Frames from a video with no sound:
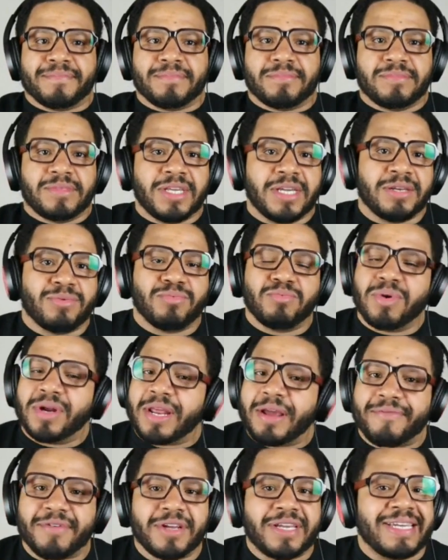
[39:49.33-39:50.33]
did
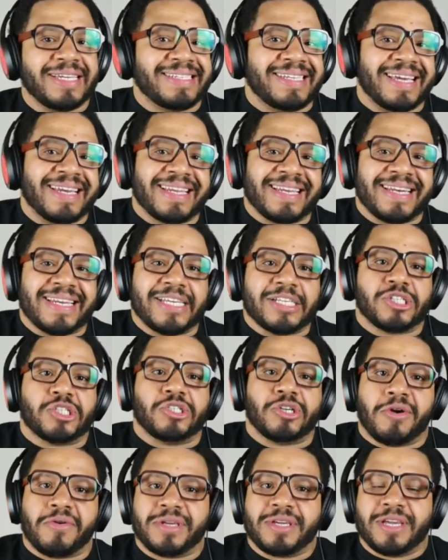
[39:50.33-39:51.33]
whatever he did in his
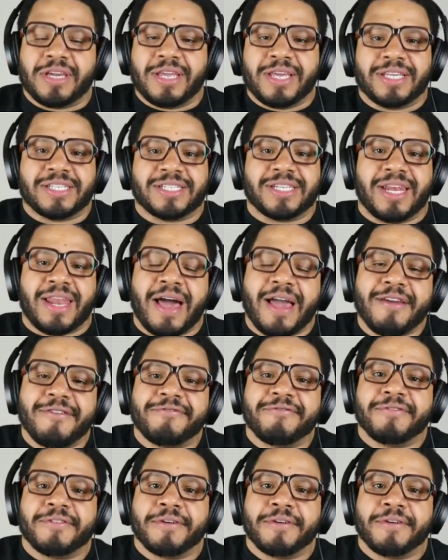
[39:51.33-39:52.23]
journey in his life